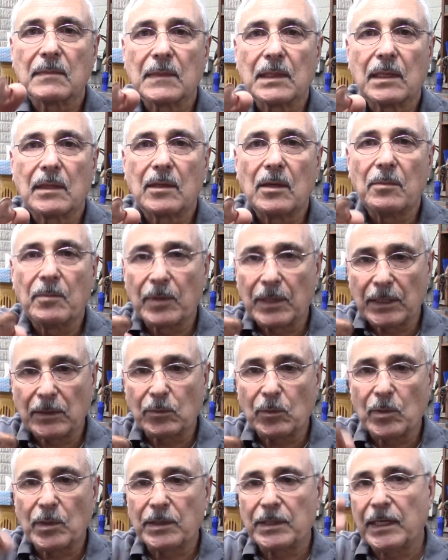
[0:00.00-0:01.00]
complete
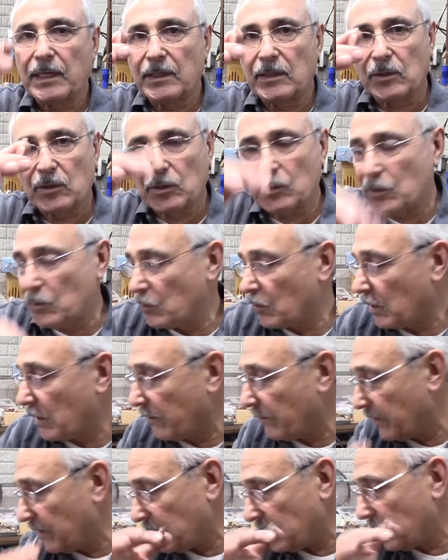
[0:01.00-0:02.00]
one that you could do
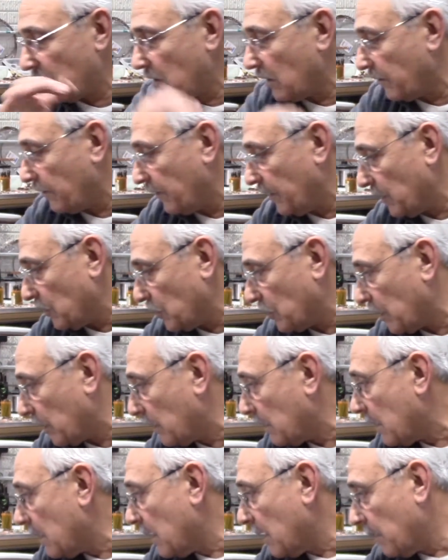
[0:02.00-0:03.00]
whatever. This is not finished yet,
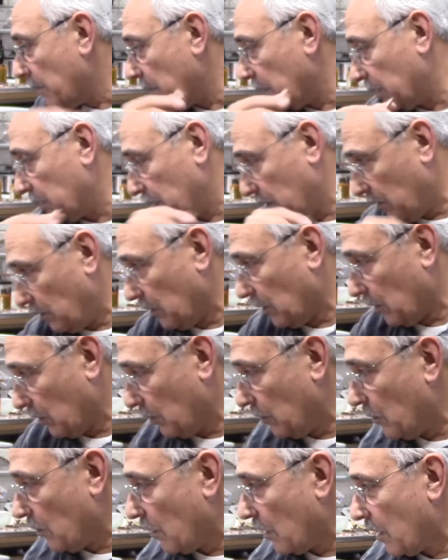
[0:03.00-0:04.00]
but you could
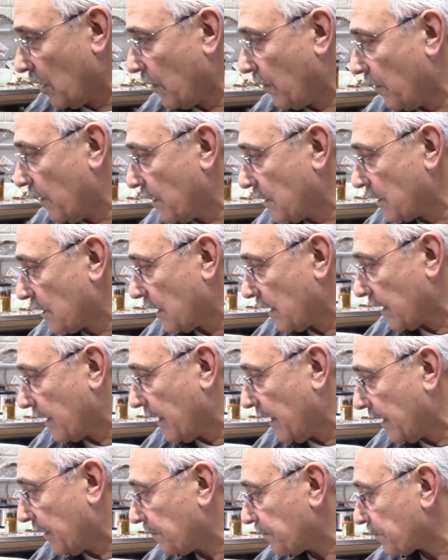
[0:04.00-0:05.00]
do a lot of things like
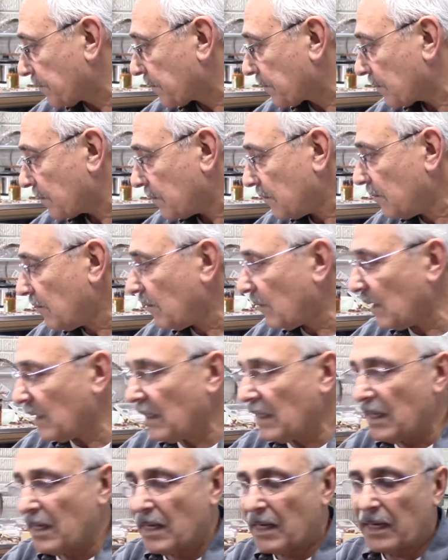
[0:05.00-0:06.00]
that.
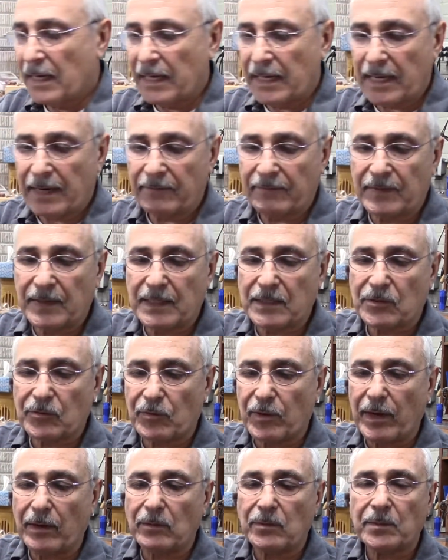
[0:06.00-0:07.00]
I have these
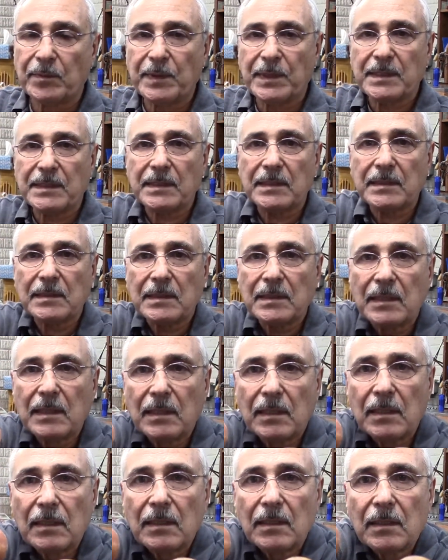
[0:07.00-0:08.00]
round pieces,
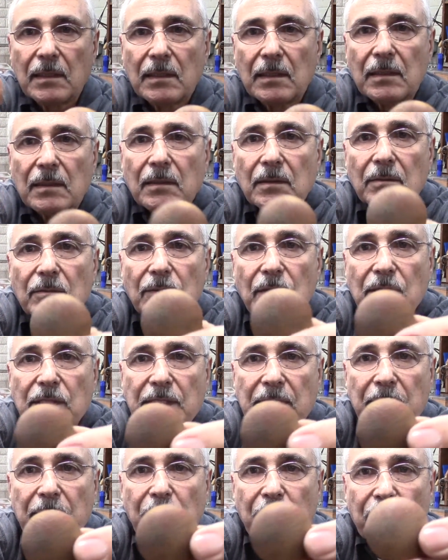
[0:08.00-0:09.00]
just
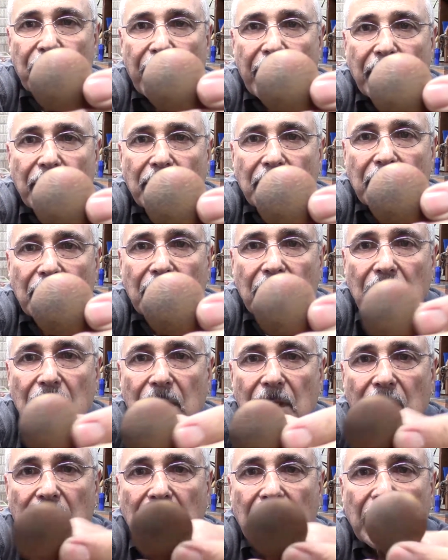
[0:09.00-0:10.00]
simple round,
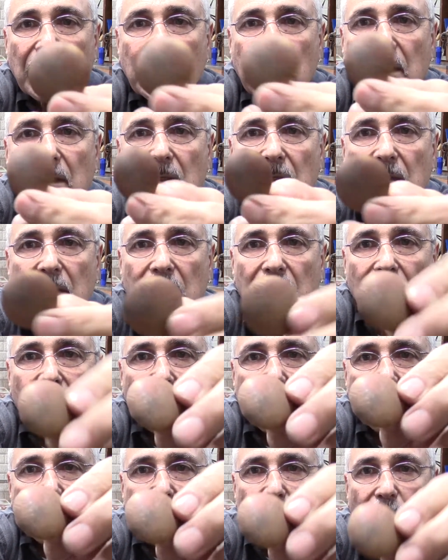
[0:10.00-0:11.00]
and
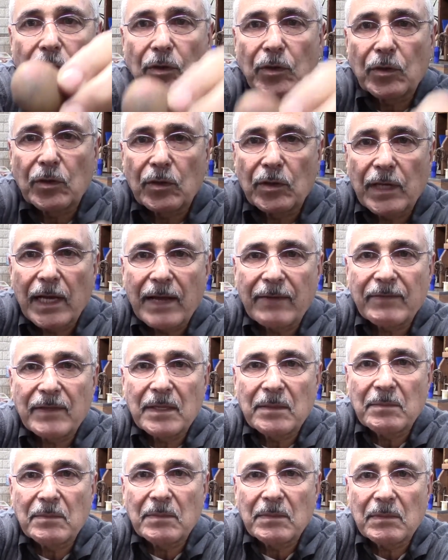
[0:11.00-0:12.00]
also you could have
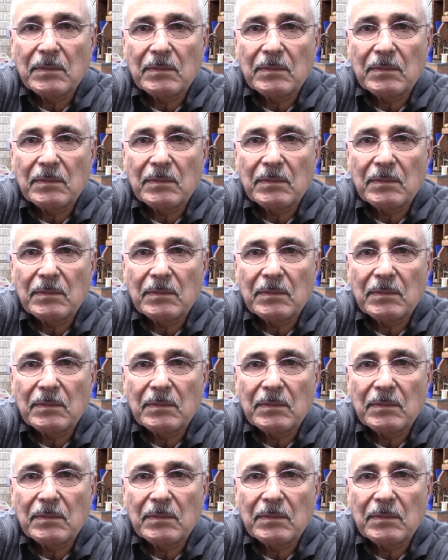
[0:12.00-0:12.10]
them